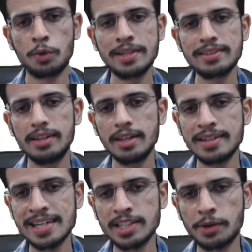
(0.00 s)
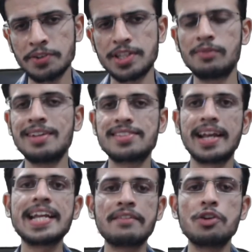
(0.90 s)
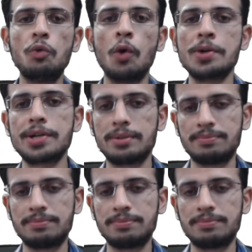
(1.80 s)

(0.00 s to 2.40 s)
You can read the question once again if you want.